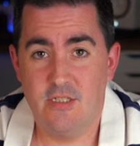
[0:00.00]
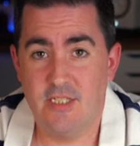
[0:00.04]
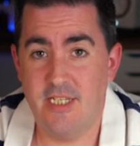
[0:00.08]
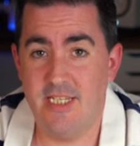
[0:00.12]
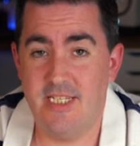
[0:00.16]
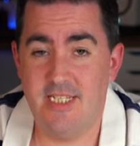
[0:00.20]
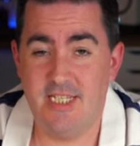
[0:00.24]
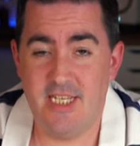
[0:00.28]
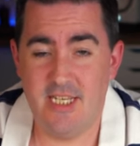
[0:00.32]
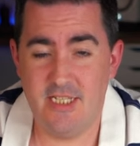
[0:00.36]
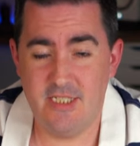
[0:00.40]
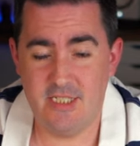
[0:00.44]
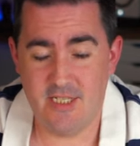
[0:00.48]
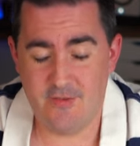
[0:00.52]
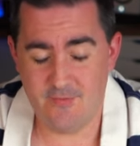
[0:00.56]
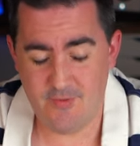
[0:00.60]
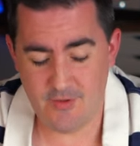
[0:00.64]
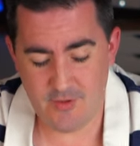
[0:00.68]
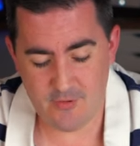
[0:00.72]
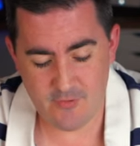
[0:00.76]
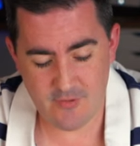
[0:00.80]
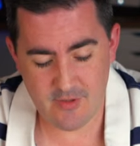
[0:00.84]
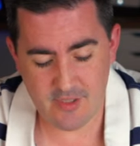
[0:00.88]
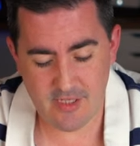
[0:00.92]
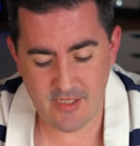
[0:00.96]
So here's the
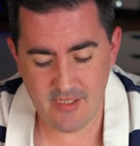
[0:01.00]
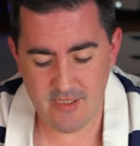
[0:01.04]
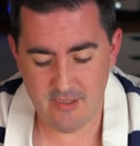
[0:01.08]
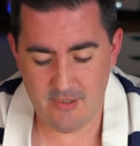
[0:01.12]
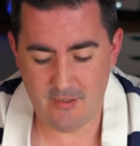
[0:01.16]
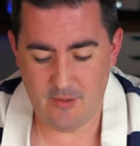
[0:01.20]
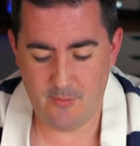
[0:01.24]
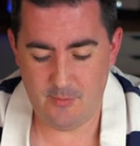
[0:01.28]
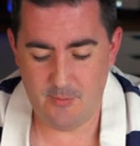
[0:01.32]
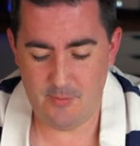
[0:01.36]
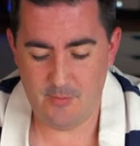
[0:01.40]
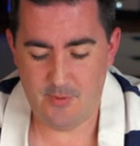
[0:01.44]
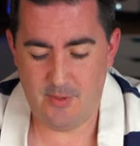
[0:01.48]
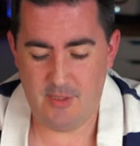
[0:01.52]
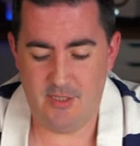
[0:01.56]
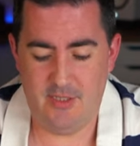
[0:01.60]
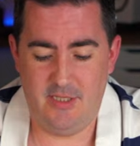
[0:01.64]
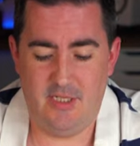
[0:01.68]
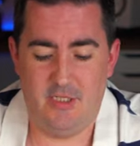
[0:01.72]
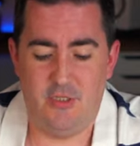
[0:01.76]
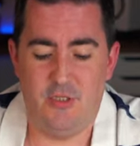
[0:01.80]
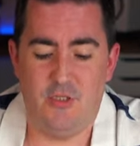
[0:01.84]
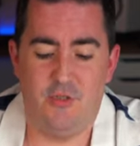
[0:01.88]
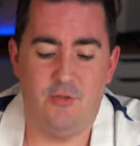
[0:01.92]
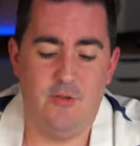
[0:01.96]
A7 III, I'll be
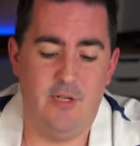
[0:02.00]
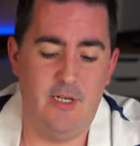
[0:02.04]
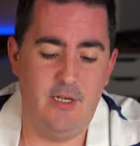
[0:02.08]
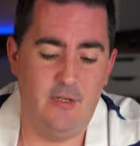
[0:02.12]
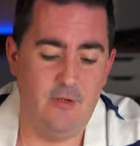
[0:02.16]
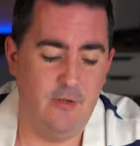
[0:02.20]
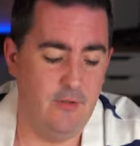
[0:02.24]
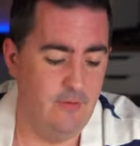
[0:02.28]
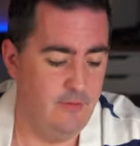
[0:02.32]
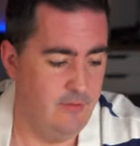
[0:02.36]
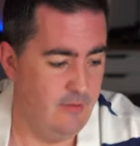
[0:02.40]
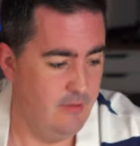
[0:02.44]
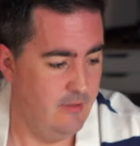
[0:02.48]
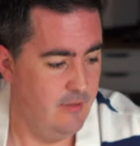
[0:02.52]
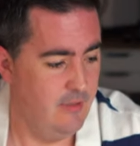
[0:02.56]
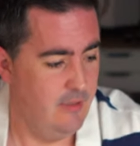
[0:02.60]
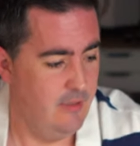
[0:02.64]
putting that straight on.